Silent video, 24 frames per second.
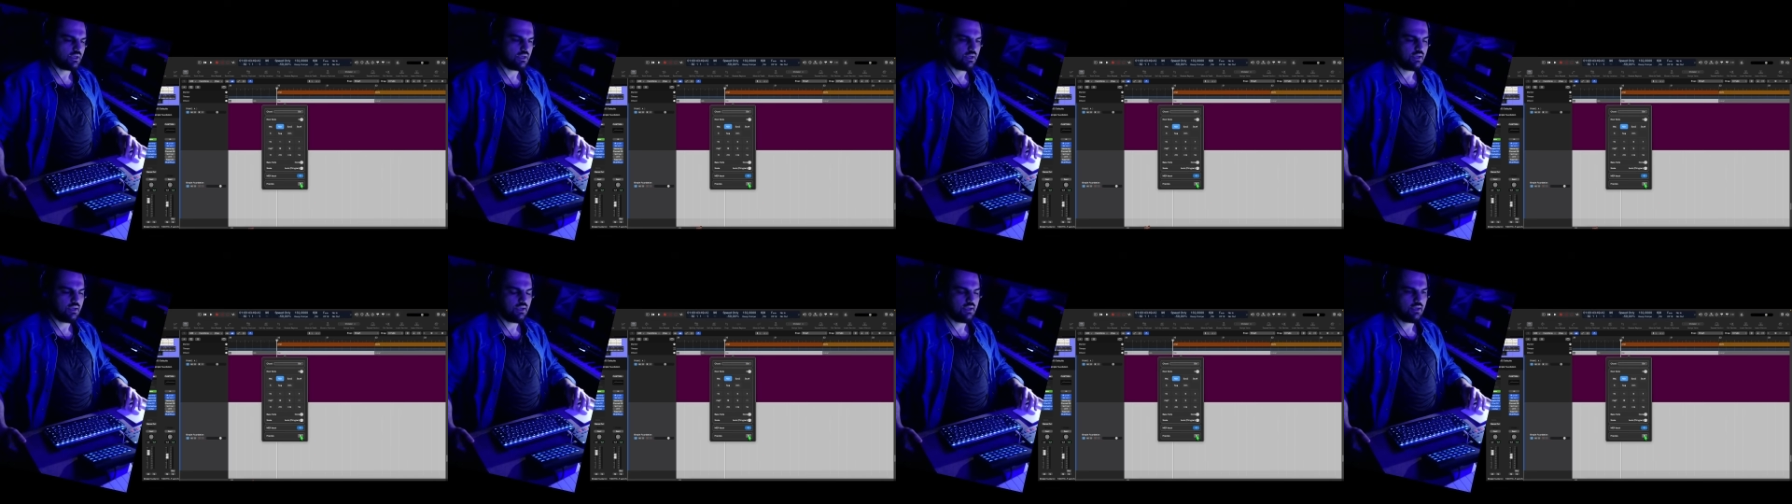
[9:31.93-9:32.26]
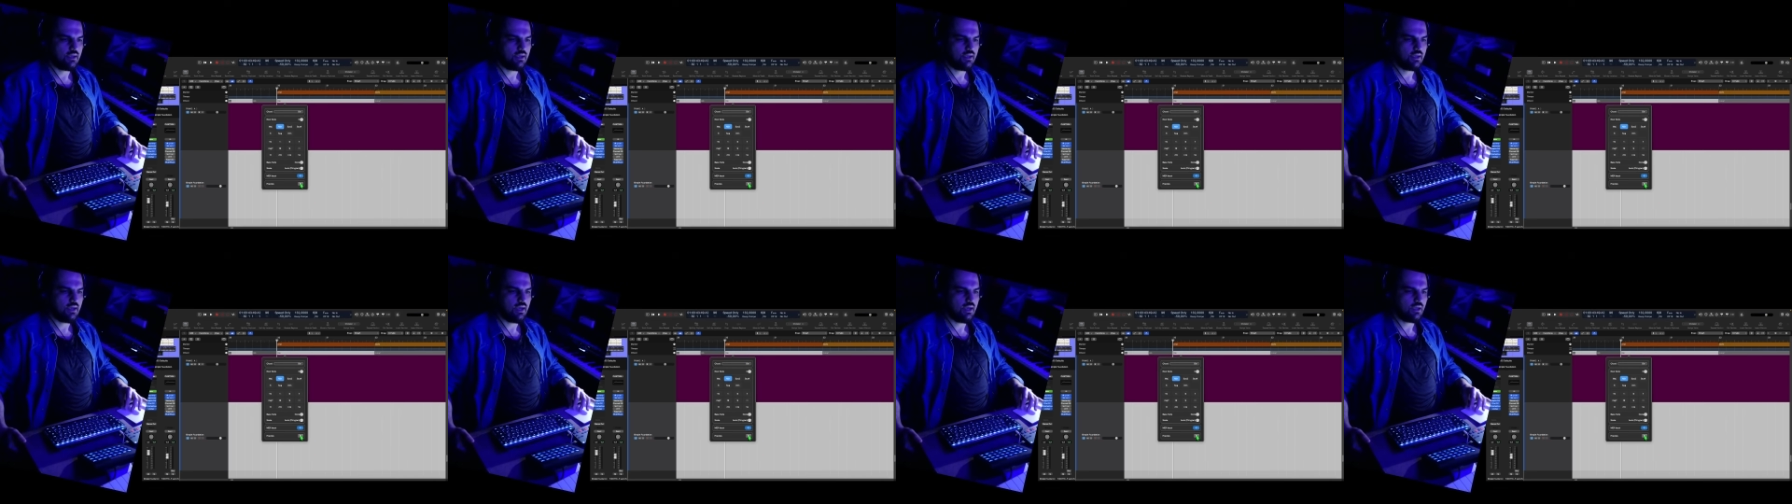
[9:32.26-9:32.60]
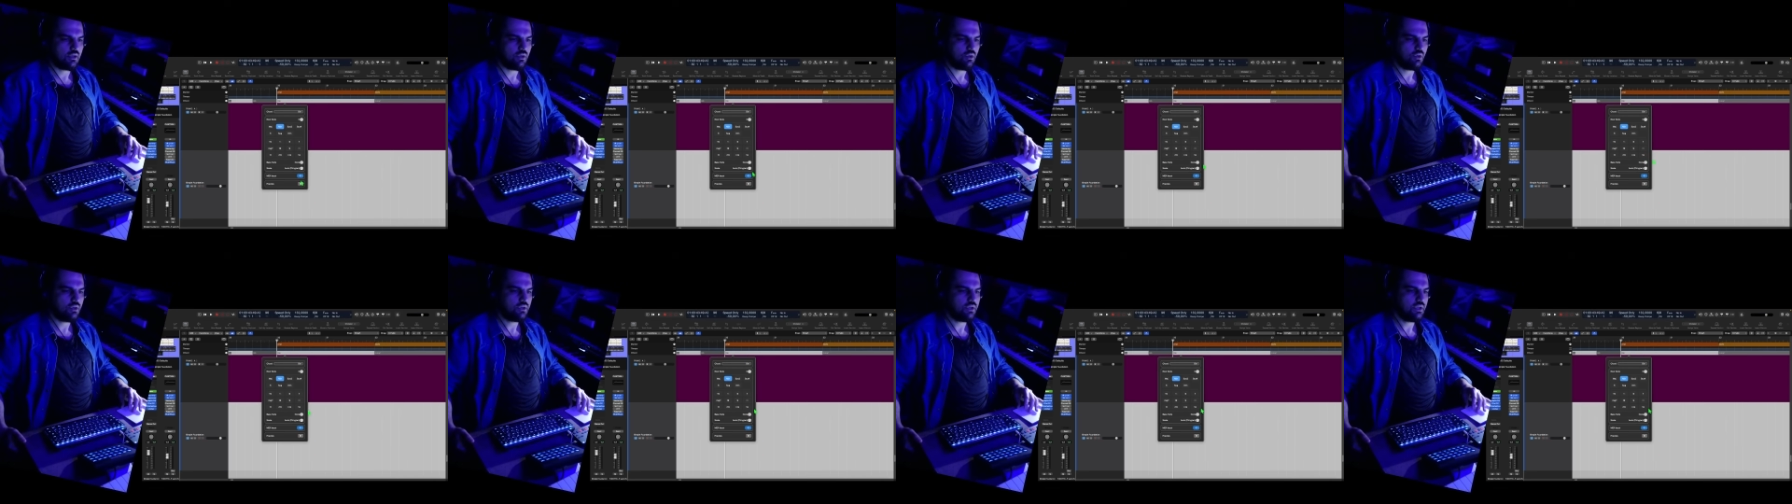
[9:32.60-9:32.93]

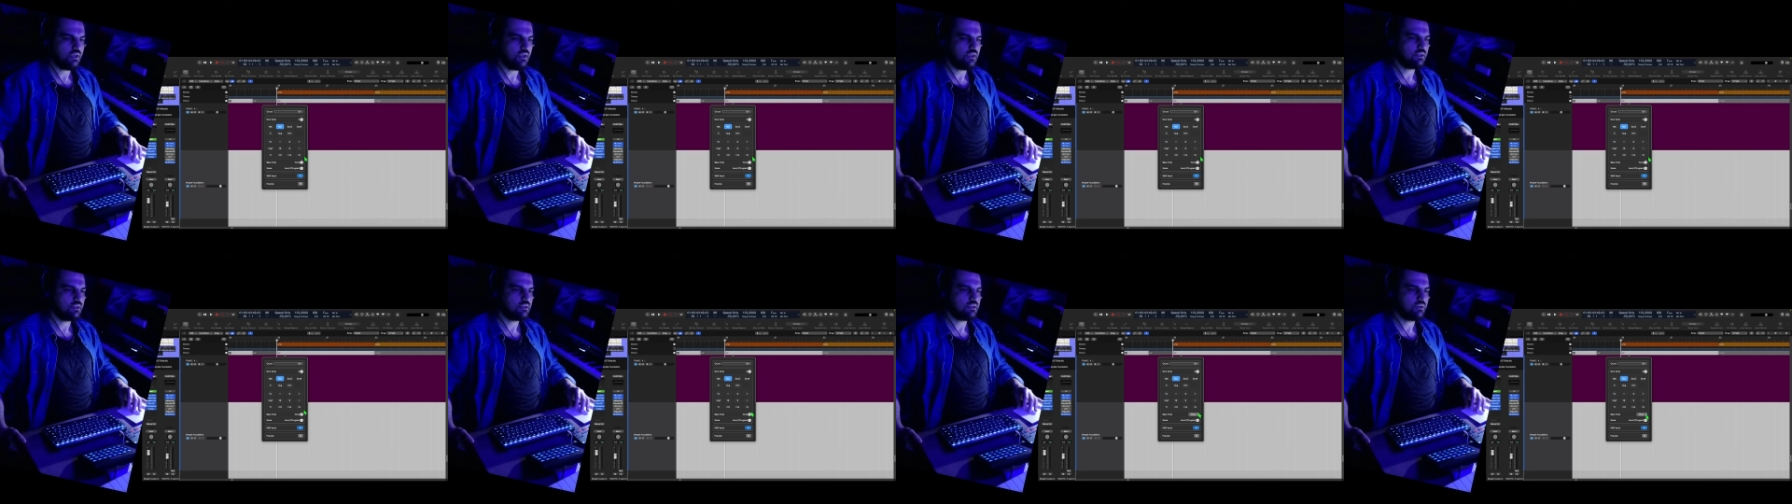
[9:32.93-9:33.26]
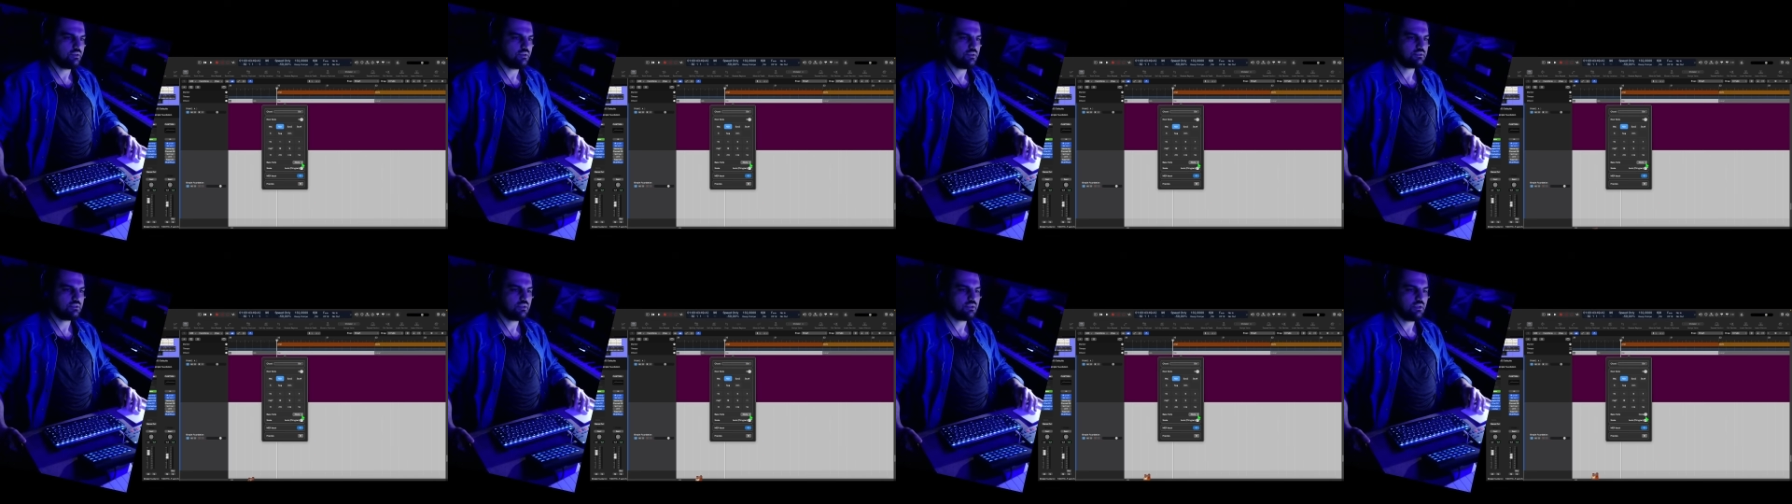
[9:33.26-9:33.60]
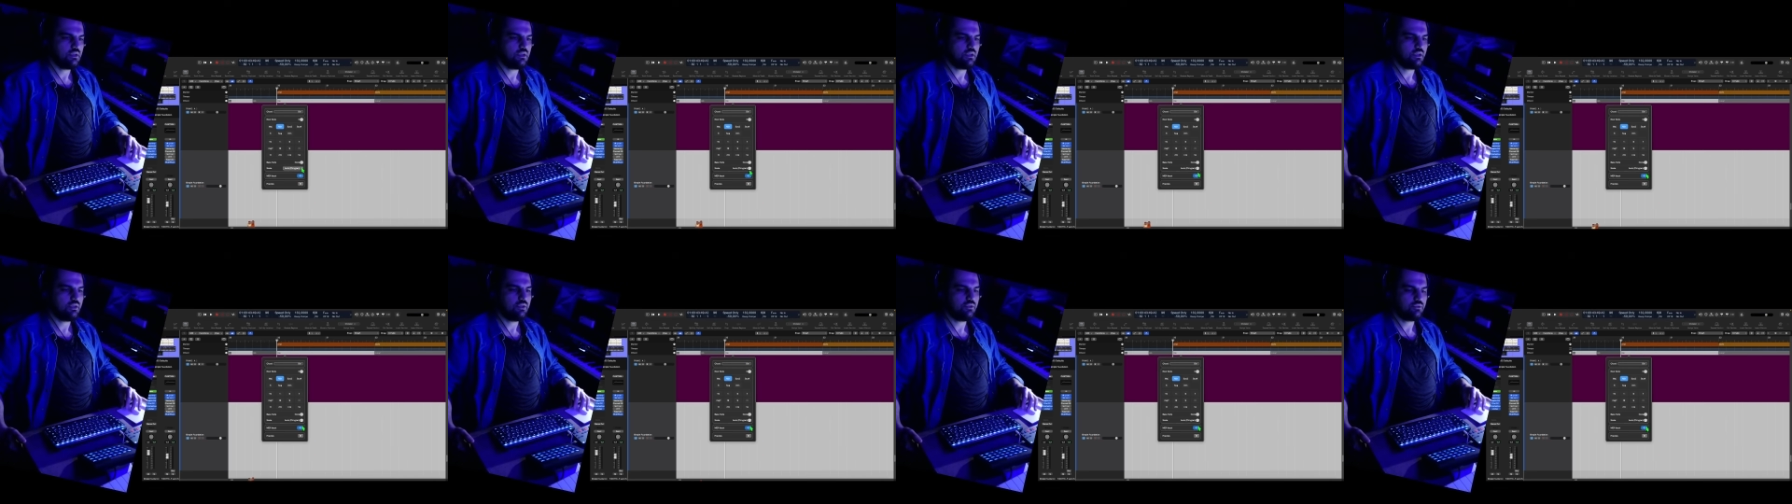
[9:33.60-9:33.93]
along here there is a
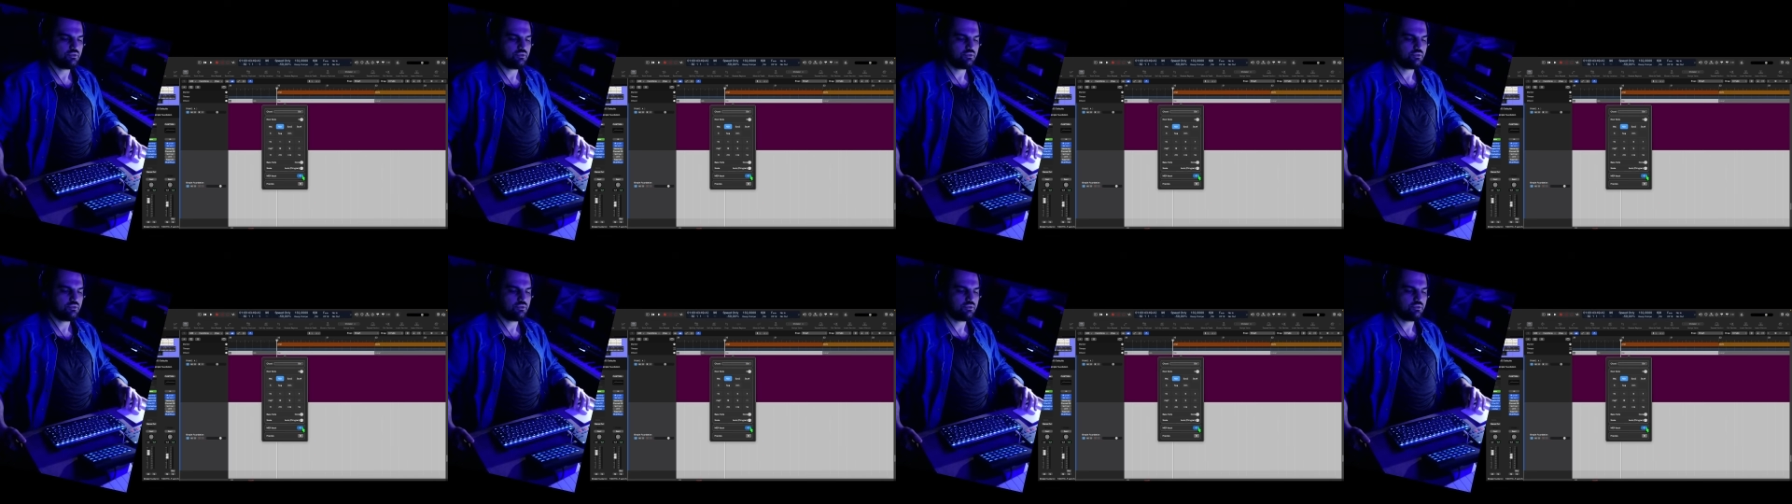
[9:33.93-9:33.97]
huge